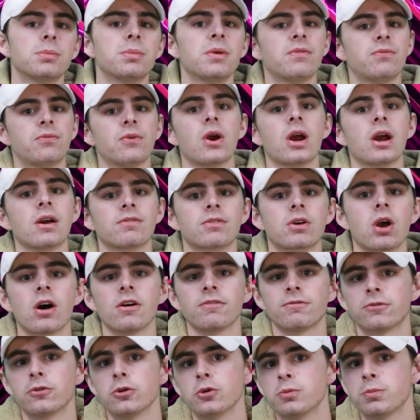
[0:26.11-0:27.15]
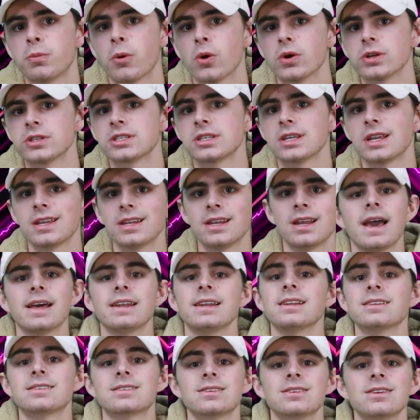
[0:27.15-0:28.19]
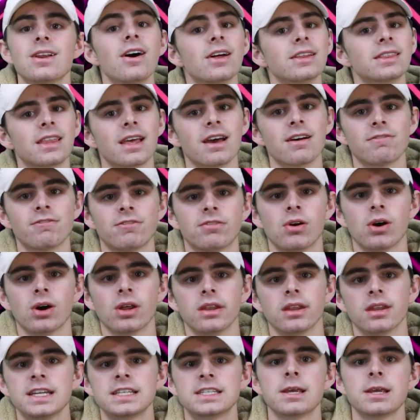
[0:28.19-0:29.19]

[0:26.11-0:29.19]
to be fair, I've got food poisoning and it's not that fun.